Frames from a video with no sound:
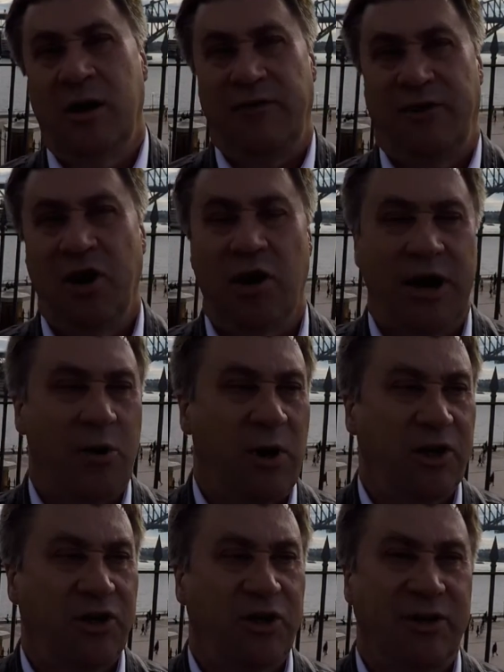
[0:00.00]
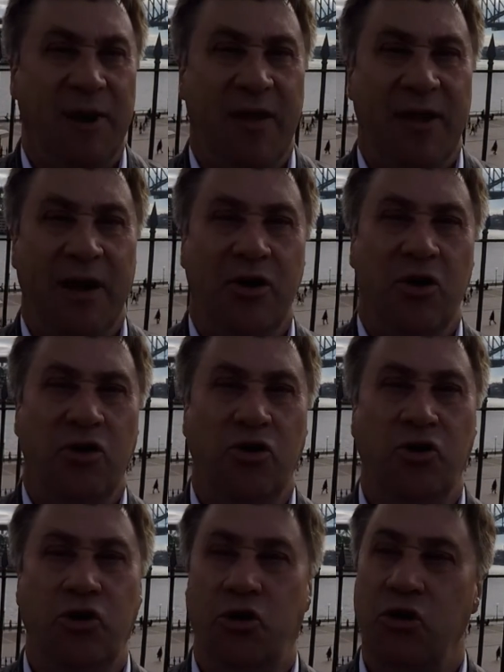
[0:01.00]
if you've got any questions about that,
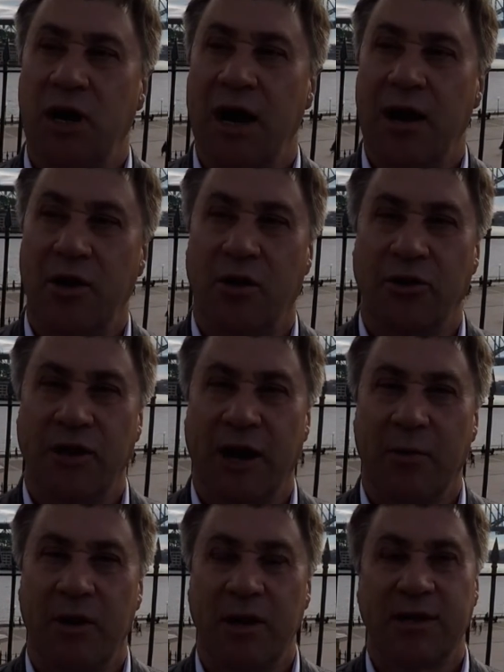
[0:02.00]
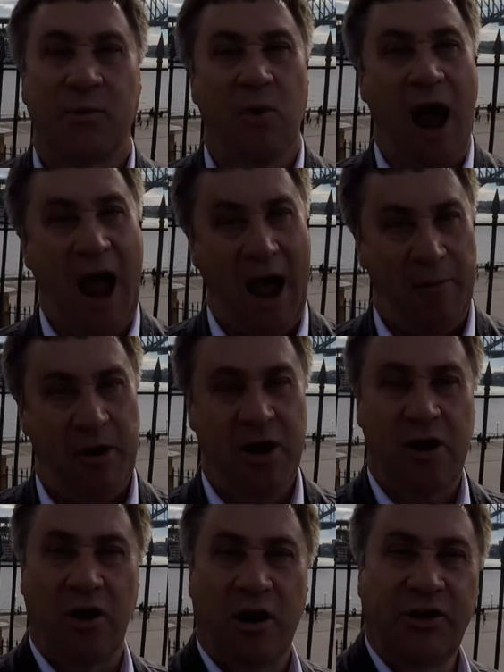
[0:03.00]
do get in contact with us. We're happy to
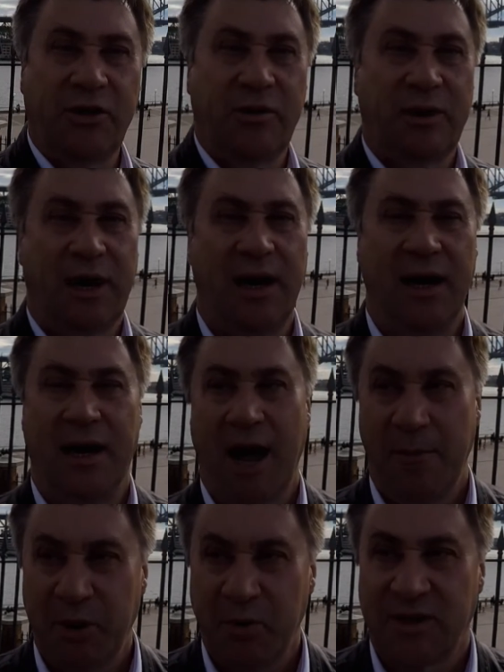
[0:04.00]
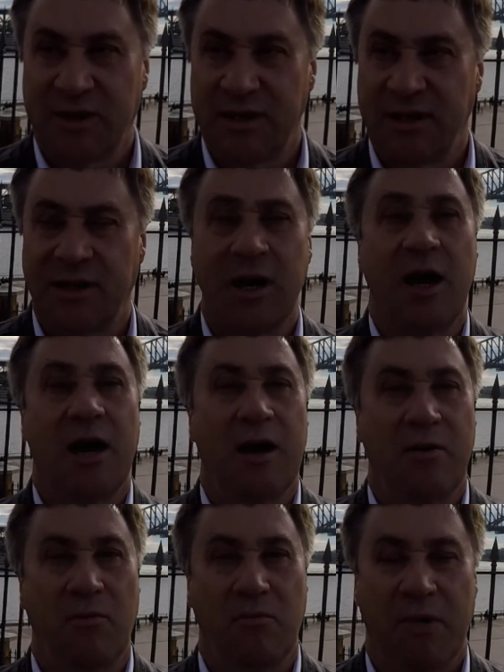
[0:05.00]
guide you and happy to assist
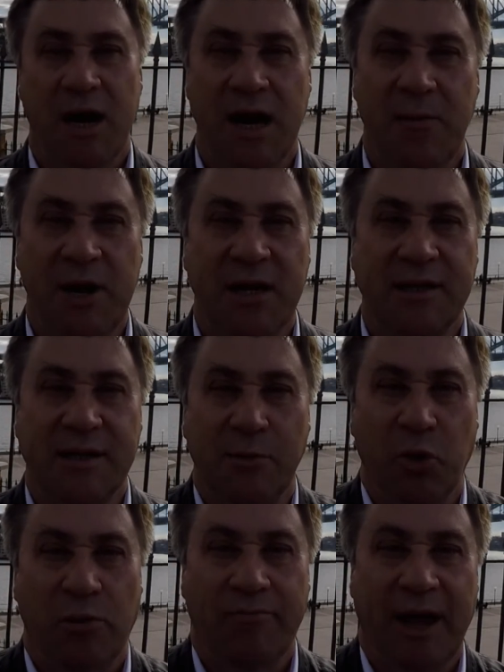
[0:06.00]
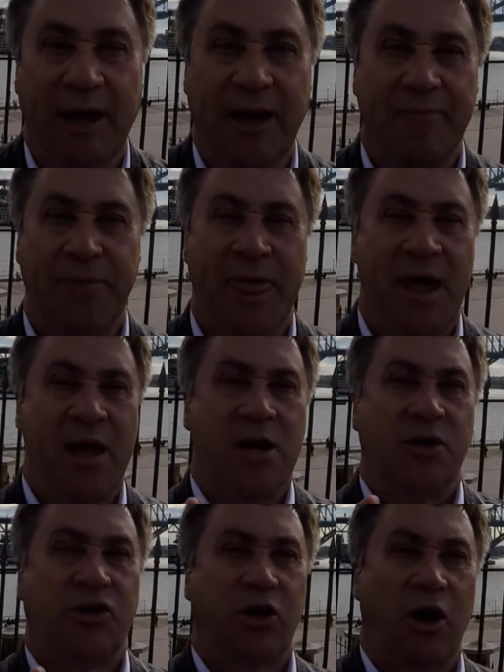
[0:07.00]
keeping it simple, okay?
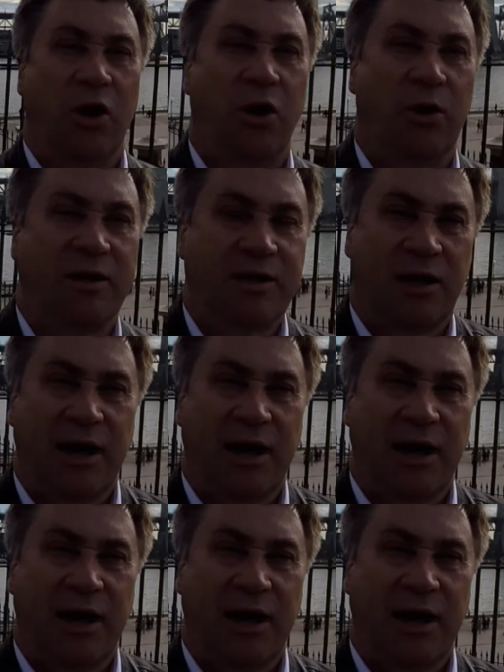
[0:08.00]
So until